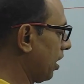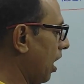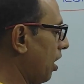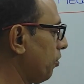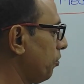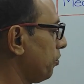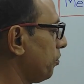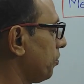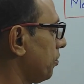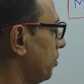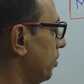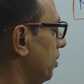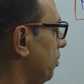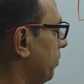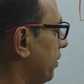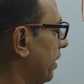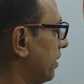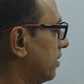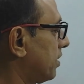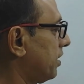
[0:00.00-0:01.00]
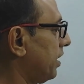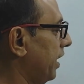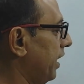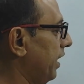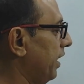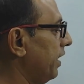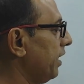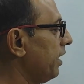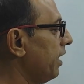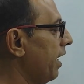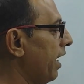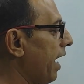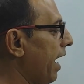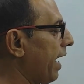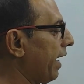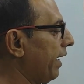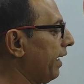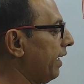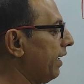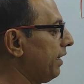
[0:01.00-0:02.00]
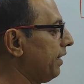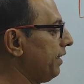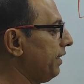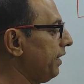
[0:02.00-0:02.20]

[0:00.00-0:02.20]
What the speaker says: now you can see angle